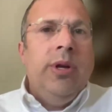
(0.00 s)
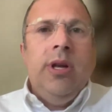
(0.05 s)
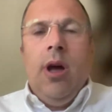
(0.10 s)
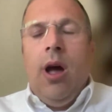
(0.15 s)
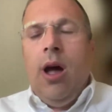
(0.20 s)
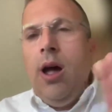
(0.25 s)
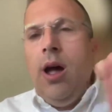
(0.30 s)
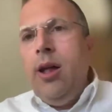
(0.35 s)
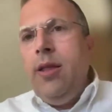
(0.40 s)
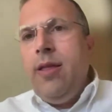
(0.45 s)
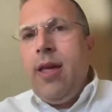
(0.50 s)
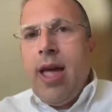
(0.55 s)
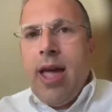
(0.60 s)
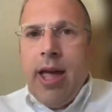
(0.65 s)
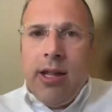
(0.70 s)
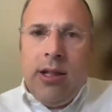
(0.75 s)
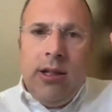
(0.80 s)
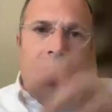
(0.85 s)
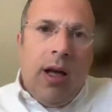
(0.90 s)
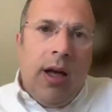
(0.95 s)
beyond the
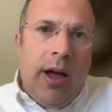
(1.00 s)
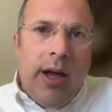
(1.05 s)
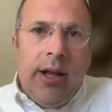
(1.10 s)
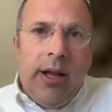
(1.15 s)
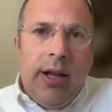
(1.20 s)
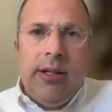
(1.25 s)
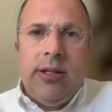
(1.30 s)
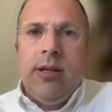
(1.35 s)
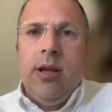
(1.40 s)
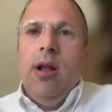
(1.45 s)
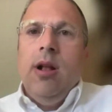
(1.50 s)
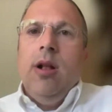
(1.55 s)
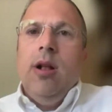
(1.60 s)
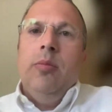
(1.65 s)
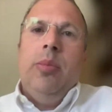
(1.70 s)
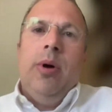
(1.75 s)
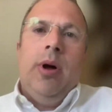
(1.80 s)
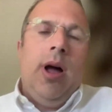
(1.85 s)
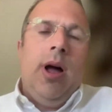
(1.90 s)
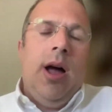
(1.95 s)
headlines,
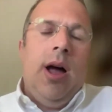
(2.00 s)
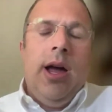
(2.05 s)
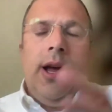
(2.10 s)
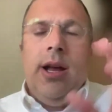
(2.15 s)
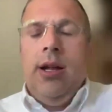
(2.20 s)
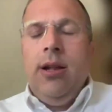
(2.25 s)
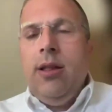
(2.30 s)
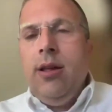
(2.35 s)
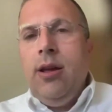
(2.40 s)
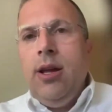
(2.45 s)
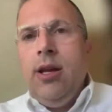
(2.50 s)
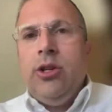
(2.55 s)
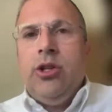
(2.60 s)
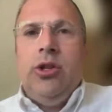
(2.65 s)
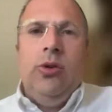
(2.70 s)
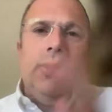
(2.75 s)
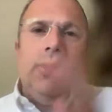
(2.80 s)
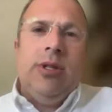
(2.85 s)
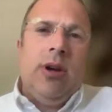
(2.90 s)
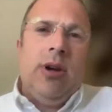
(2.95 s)
behind the
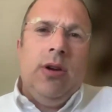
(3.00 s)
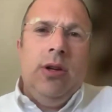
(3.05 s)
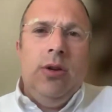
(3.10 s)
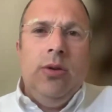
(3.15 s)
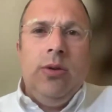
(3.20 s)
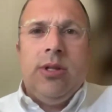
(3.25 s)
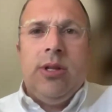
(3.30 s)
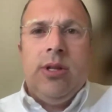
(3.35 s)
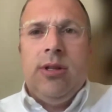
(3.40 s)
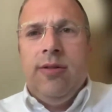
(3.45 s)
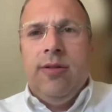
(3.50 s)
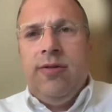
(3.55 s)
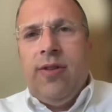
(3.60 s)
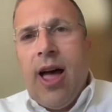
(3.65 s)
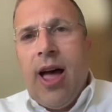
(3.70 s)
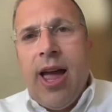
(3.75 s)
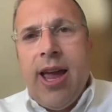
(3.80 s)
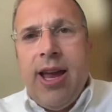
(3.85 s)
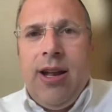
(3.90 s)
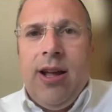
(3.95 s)
issues that are used to
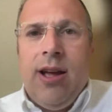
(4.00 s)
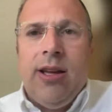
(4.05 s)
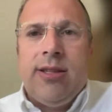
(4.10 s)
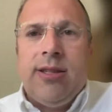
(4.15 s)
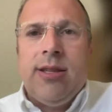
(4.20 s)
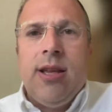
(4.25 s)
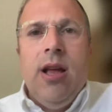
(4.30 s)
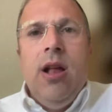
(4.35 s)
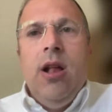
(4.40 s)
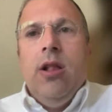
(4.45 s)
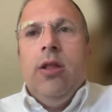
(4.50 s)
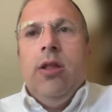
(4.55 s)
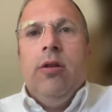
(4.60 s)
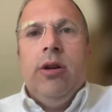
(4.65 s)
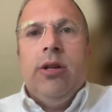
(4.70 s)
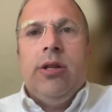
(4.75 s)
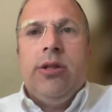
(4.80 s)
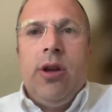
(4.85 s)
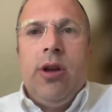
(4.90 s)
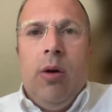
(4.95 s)
divide us.
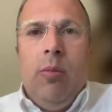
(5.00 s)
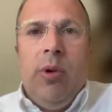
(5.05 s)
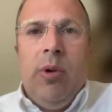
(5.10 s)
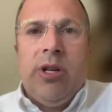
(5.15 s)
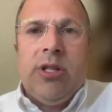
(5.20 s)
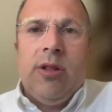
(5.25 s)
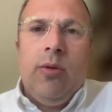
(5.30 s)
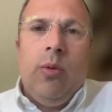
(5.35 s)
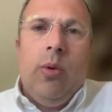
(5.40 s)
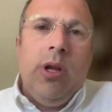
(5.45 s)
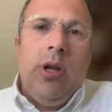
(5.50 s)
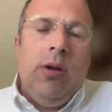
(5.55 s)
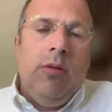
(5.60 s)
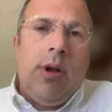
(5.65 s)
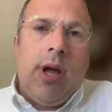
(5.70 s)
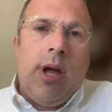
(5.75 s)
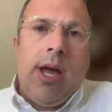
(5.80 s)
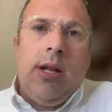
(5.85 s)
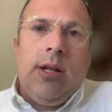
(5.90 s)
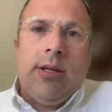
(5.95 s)
There is so much of what
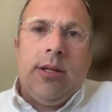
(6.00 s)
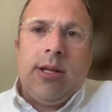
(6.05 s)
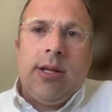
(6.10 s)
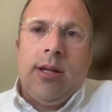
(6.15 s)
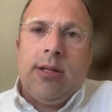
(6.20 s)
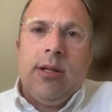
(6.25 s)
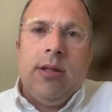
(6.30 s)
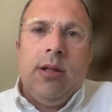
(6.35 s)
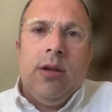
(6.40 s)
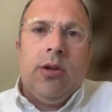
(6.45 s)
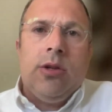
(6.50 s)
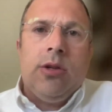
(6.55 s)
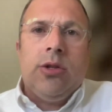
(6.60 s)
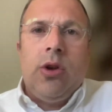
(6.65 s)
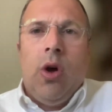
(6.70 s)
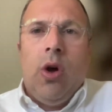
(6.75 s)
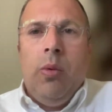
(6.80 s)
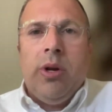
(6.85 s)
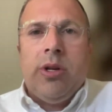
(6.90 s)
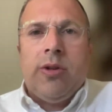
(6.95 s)
unites us, and there's
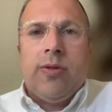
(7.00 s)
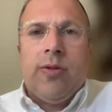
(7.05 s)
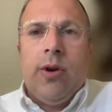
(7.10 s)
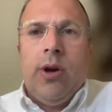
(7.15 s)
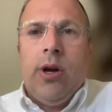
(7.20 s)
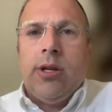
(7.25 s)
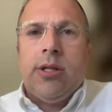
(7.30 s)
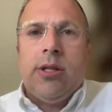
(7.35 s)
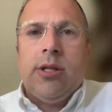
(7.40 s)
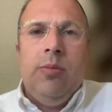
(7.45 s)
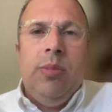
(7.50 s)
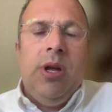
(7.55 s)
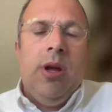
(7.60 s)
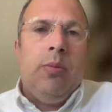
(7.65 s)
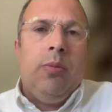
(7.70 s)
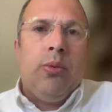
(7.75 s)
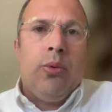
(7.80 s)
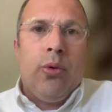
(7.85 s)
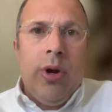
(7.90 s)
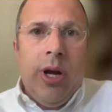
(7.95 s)
so much for us to
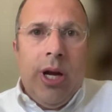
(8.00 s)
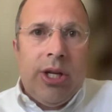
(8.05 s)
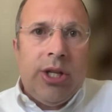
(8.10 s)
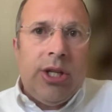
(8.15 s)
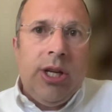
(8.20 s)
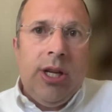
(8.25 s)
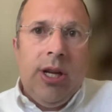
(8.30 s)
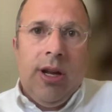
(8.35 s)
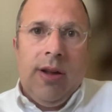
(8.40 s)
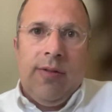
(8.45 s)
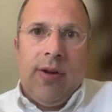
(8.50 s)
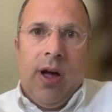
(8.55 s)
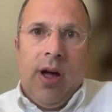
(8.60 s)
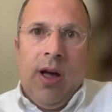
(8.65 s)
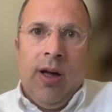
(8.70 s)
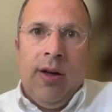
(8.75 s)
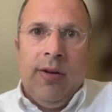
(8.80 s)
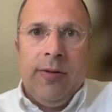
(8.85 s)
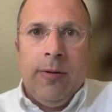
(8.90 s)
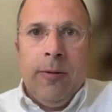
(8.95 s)
be appreciative
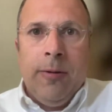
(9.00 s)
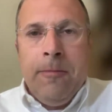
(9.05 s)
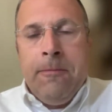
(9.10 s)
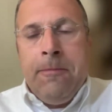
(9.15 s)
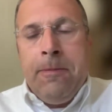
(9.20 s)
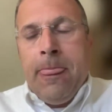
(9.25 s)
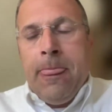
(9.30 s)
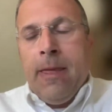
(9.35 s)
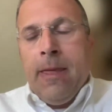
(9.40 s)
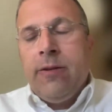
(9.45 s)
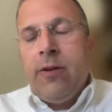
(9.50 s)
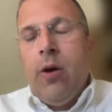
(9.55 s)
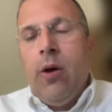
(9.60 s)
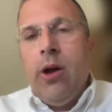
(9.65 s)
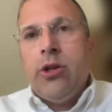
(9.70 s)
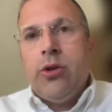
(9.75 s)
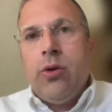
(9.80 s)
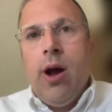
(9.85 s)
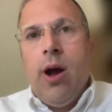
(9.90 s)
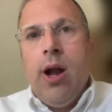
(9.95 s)
of.
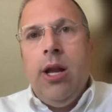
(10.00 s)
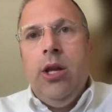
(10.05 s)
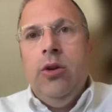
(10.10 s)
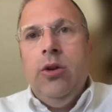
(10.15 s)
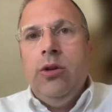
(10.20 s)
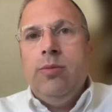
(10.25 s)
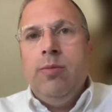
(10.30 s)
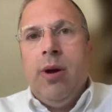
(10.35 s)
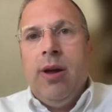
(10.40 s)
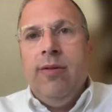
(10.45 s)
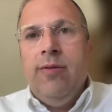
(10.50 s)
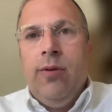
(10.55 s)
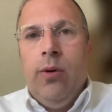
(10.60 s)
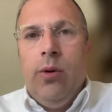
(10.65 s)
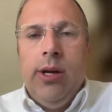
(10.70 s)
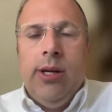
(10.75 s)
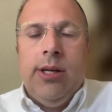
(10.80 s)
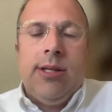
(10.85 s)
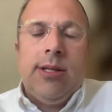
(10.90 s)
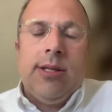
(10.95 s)
So I try to use my
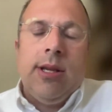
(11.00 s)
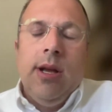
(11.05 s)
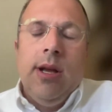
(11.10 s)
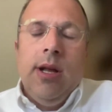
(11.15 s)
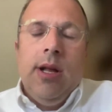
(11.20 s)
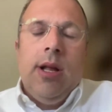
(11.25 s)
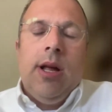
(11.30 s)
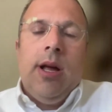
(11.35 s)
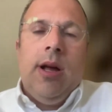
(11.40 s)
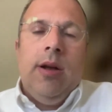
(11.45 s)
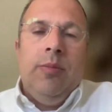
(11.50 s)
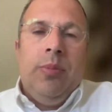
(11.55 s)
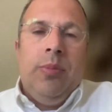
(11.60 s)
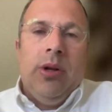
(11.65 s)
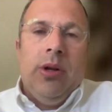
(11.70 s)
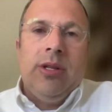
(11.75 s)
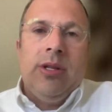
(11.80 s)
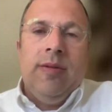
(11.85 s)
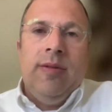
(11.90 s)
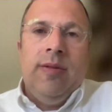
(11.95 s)
voice and
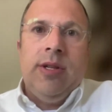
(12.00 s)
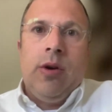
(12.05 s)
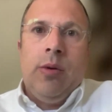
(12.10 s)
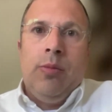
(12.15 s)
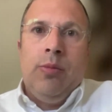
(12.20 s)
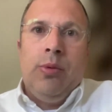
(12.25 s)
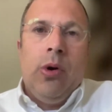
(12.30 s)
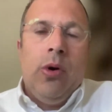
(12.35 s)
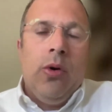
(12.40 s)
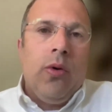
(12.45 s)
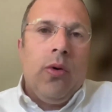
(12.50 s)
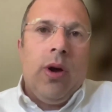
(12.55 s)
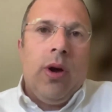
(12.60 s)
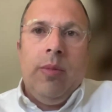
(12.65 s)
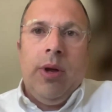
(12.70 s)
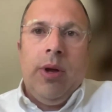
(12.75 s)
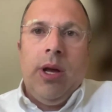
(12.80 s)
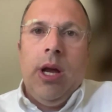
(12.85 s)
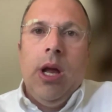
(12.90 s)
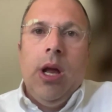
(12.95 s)
Pulse of Israel
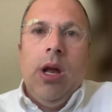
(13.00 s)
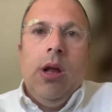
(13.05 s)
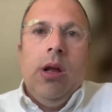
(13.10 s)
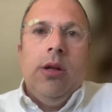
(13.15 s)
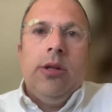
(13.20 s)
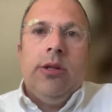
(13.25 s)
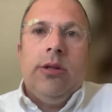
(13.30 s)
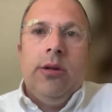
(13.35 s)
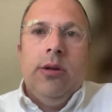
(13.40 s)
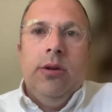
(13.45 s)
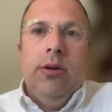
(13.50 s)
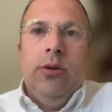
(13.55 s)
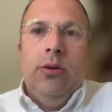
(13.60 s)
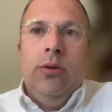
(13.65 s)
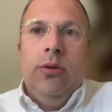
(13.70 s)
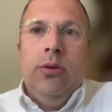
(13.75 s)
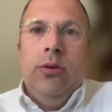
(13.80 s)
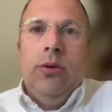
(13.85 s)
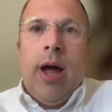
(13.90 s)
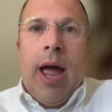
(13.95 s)
programming
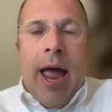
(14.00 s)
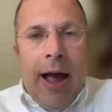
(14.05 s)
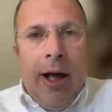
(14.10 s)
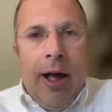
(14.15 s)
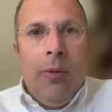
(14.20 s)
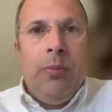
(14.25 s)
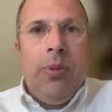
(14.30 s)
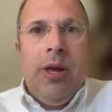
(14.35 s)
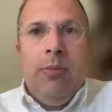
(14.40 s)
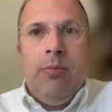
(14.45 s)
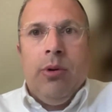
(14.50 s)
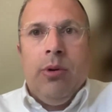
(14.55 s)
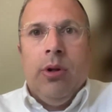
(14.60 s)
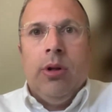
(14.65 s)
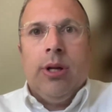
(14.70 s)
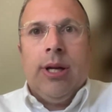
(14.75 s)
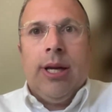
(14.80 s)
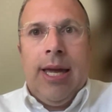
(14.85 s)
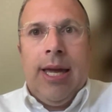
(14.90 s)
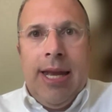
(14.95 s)
to help
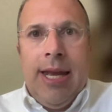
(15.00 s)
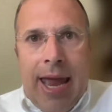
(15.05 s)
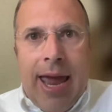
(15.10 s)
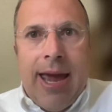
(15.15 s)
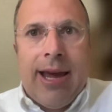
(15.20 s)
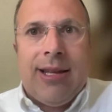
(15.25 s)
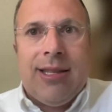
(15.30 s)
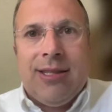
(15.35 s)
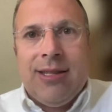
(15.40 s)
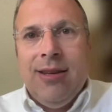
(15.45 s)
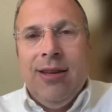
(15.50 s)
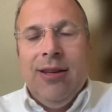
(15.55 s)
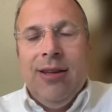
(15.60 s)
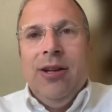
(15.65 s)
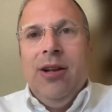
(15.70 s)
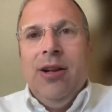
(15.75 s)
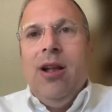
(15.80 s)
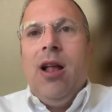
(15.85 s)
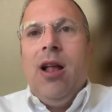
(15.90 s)
people connect